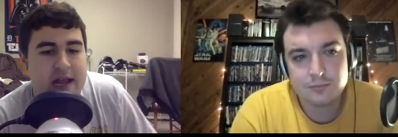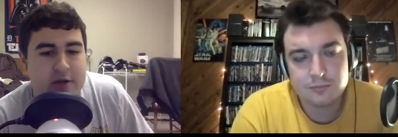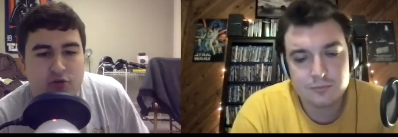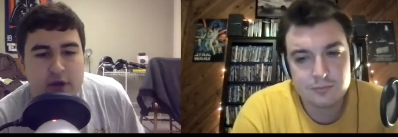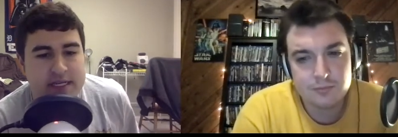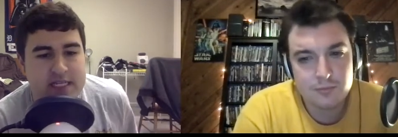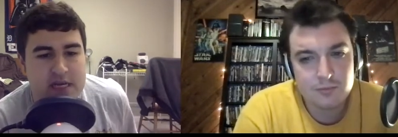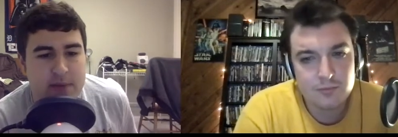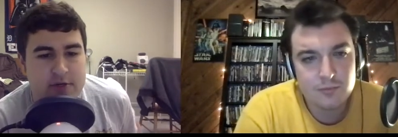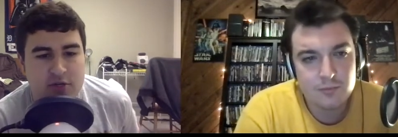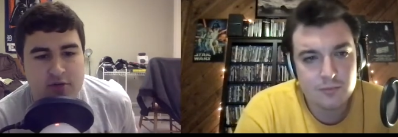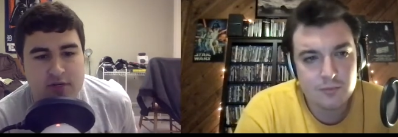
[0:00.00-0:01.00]
Speaker 1: crazy
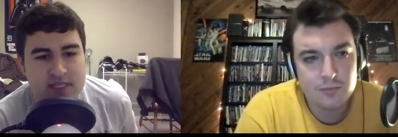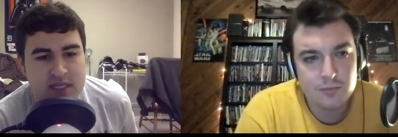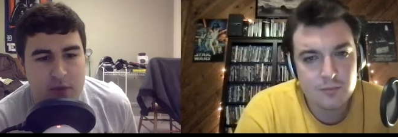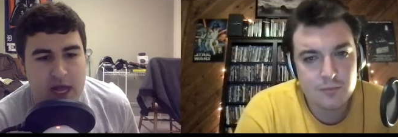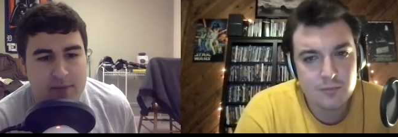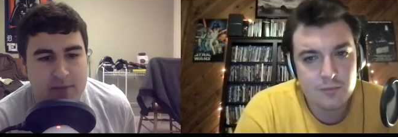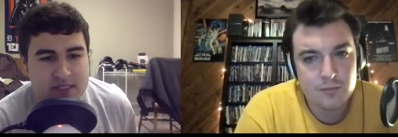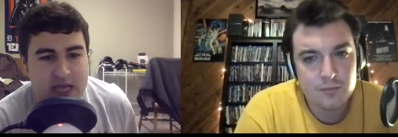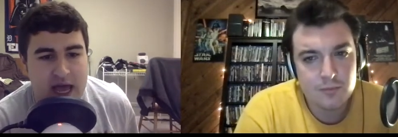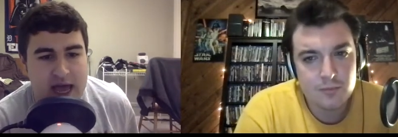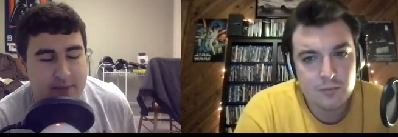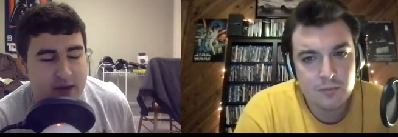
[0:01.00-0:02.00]
about Judas and the Black
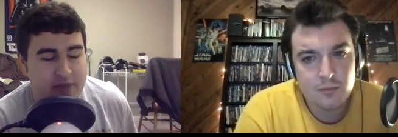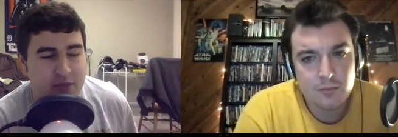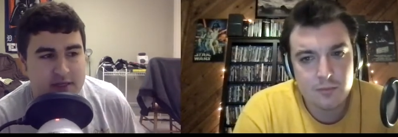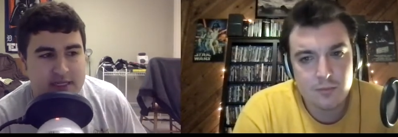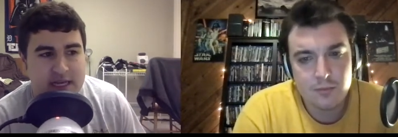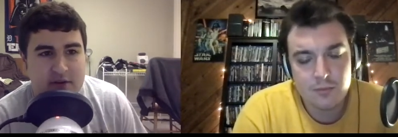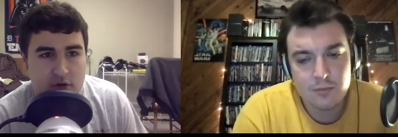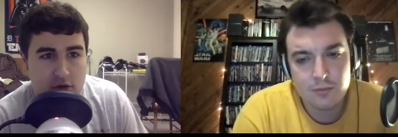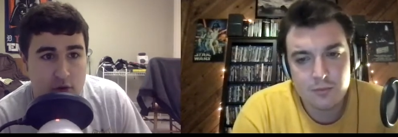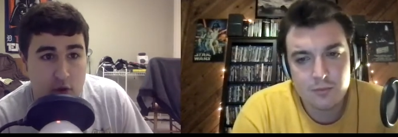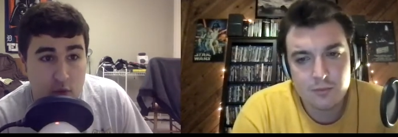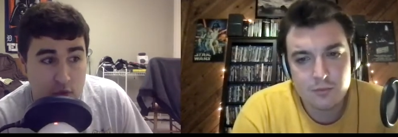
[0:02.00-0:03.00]
Messiah, but I thought Daniel
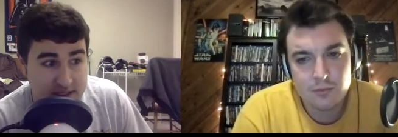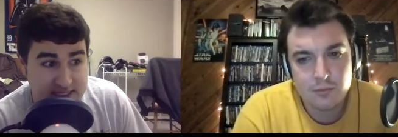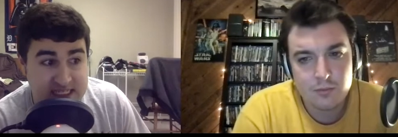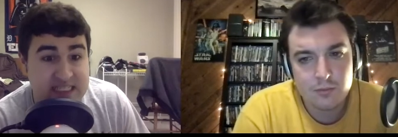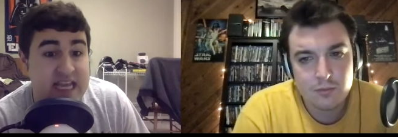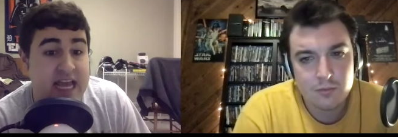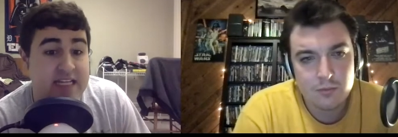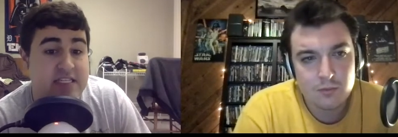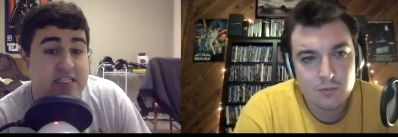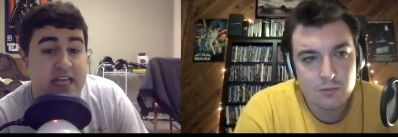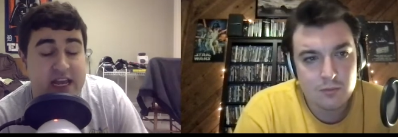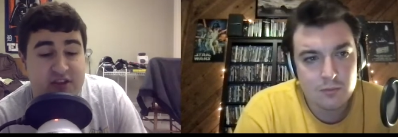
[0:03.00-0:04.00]
Kaluuya was
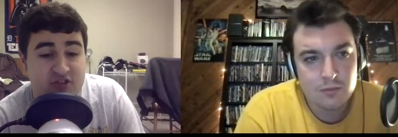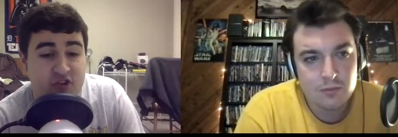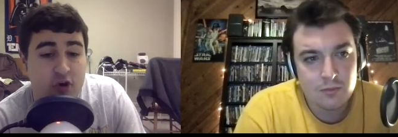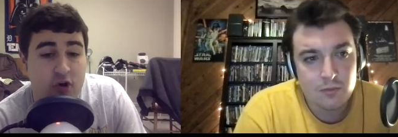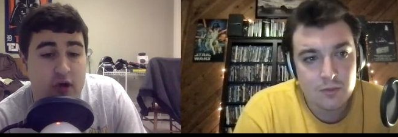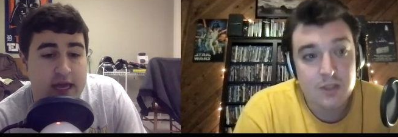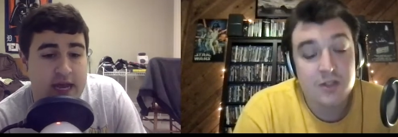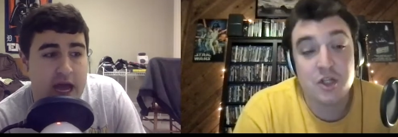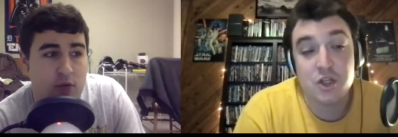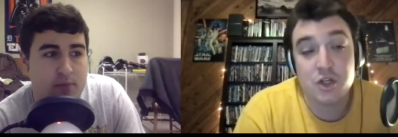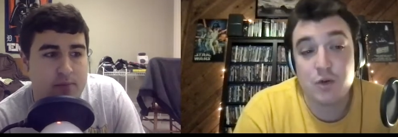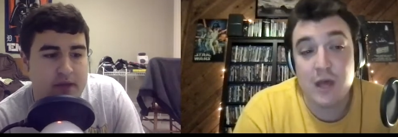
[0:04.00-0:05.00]
sensational, and I Did
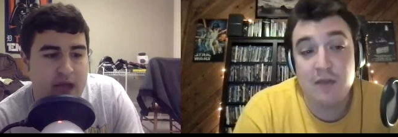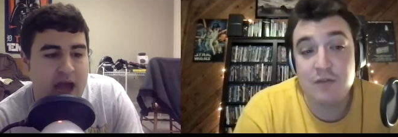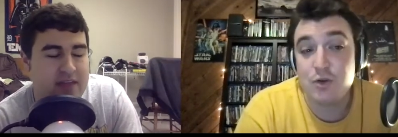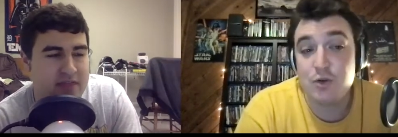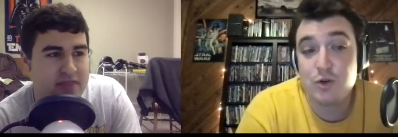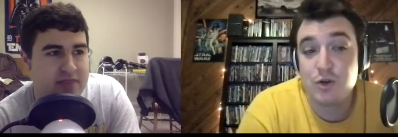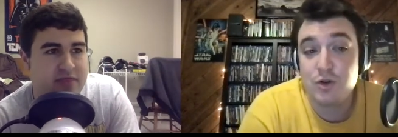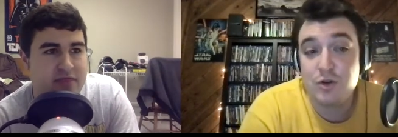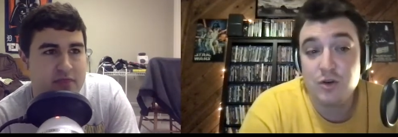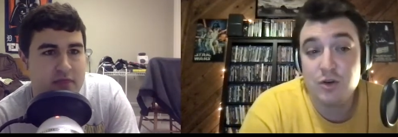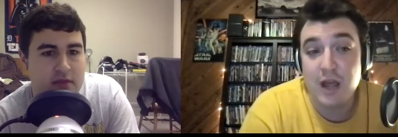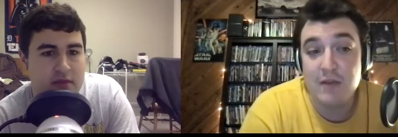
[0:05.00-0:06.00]
would you, be. Have I, you
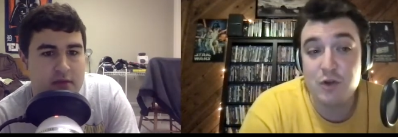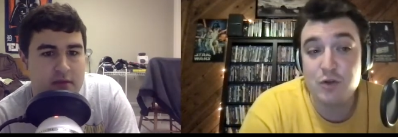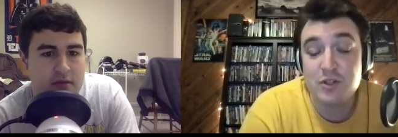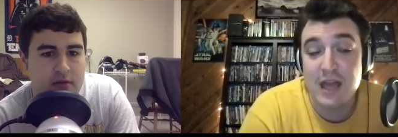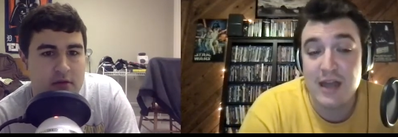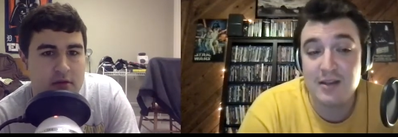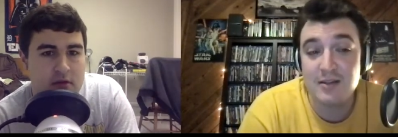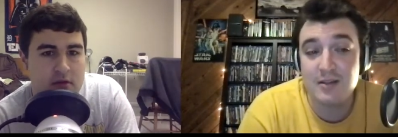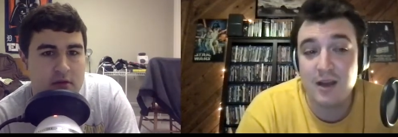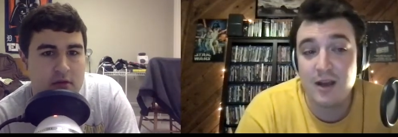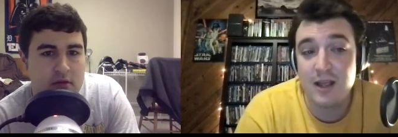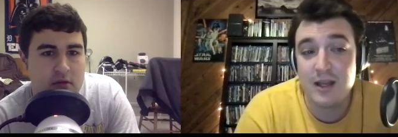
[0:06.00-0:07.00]
Speaker 2: have you had
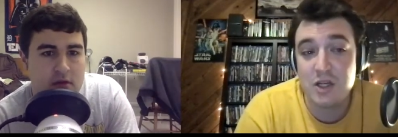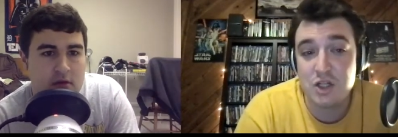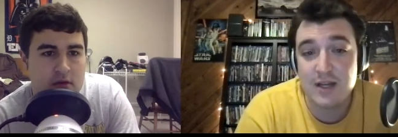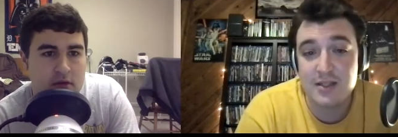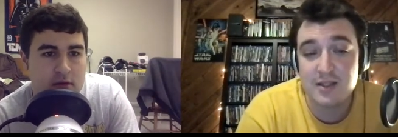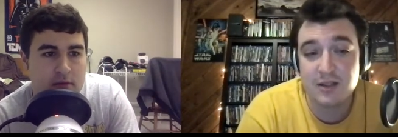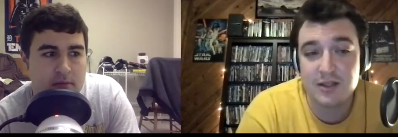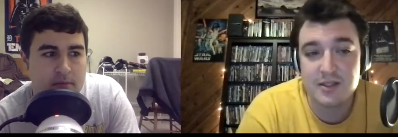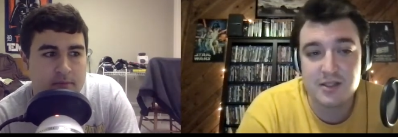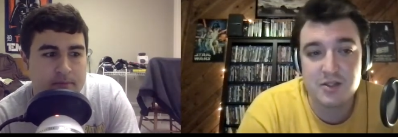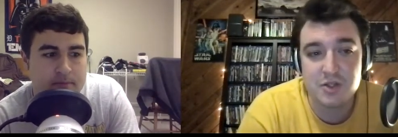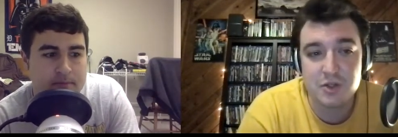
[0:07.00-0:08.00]
uh, any chance to
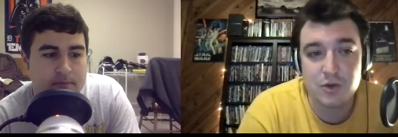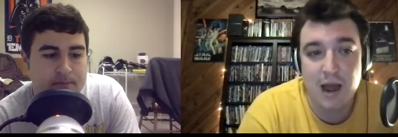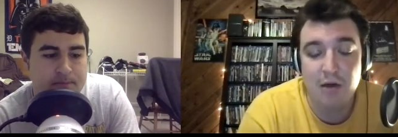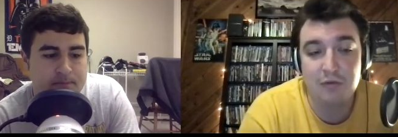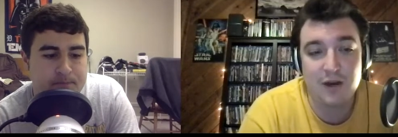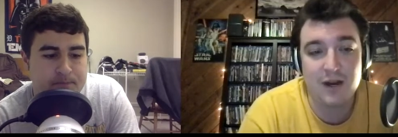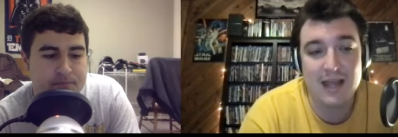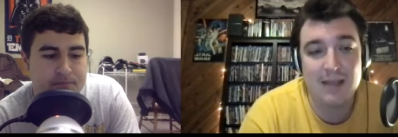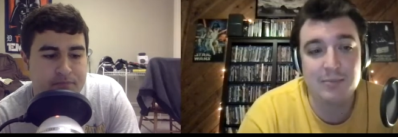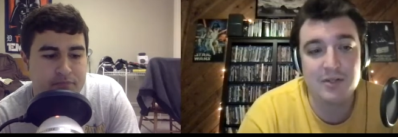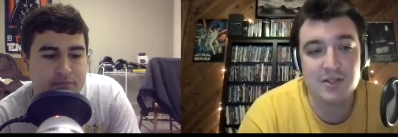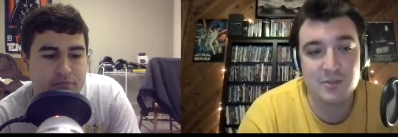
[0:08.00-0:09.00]
listen to how Fred
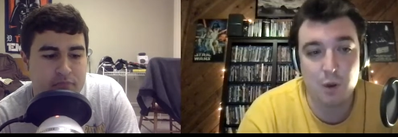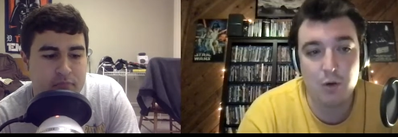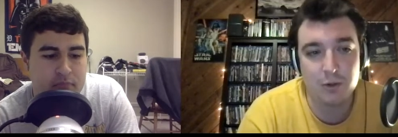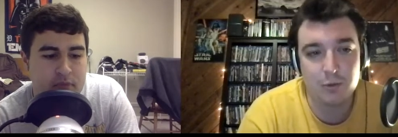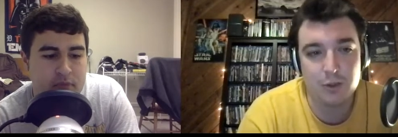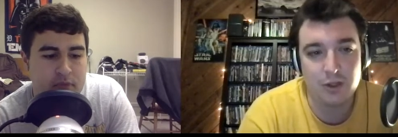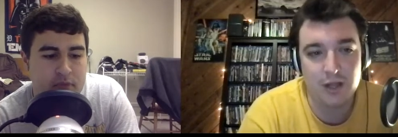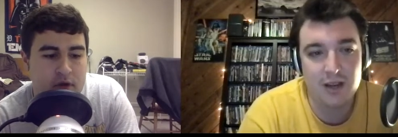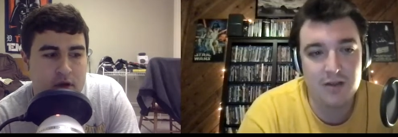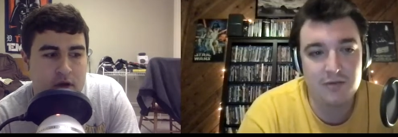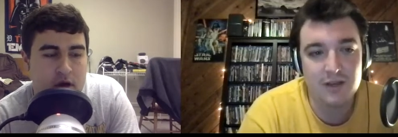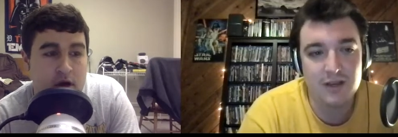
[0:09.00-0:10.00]
Hampton spoke in real
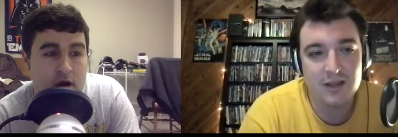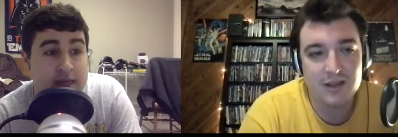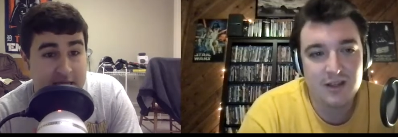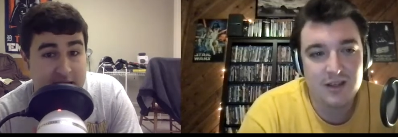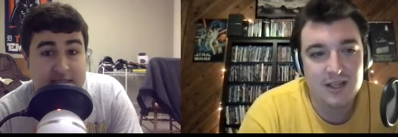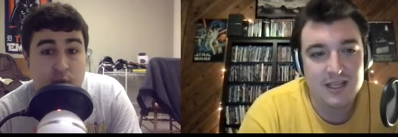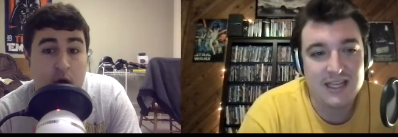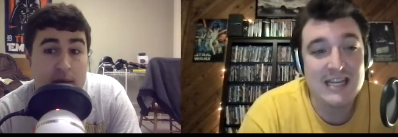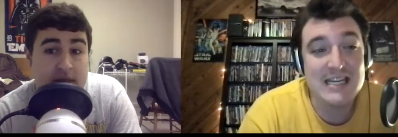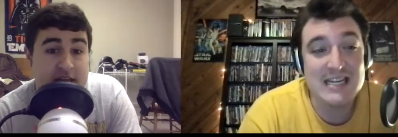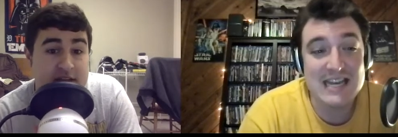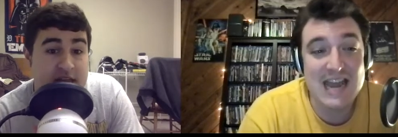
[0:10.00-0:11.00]
life?
Speaker 1: Yes. Well, I
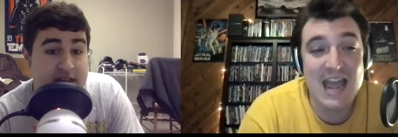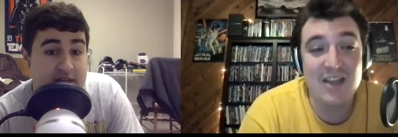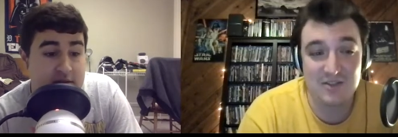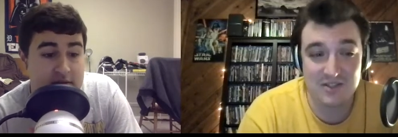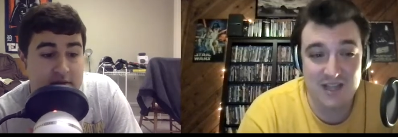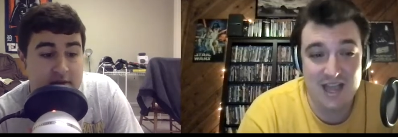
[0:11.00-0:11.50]
mean, he they, nails they, the